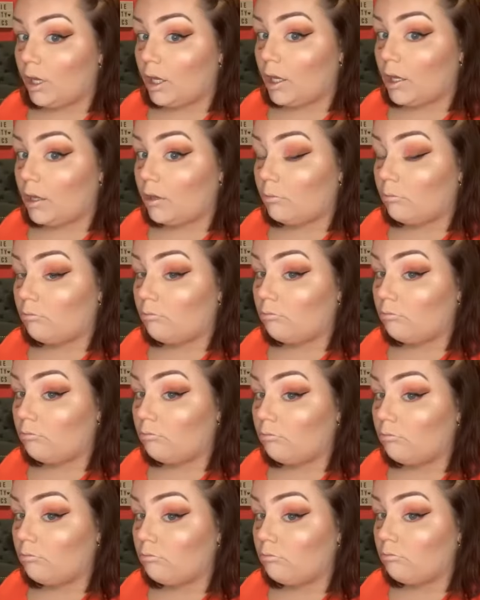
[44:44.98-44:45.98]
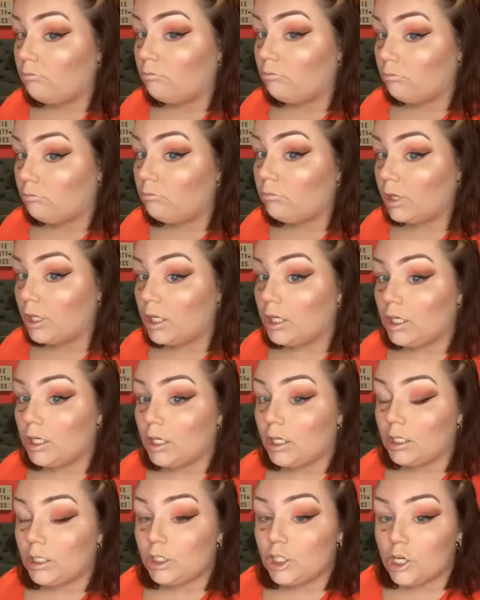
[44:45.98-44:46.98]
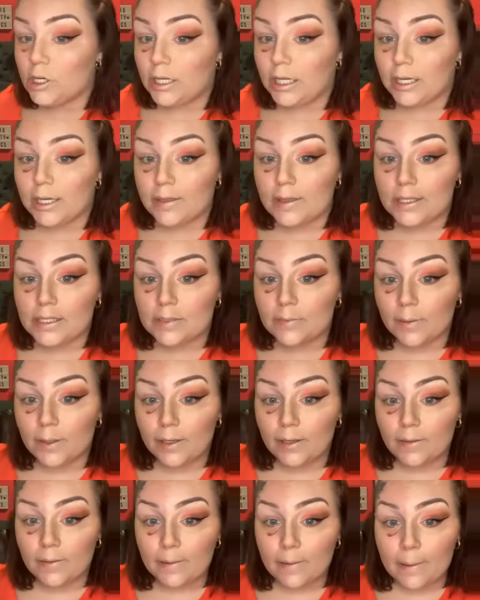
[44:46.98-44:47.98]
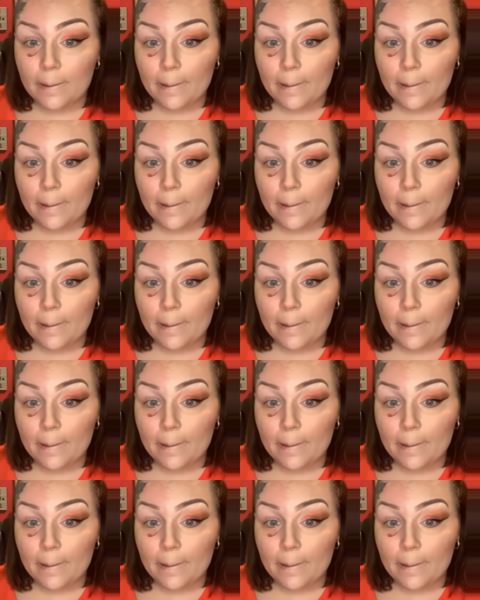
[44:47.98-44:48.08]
um getting it should get it this month.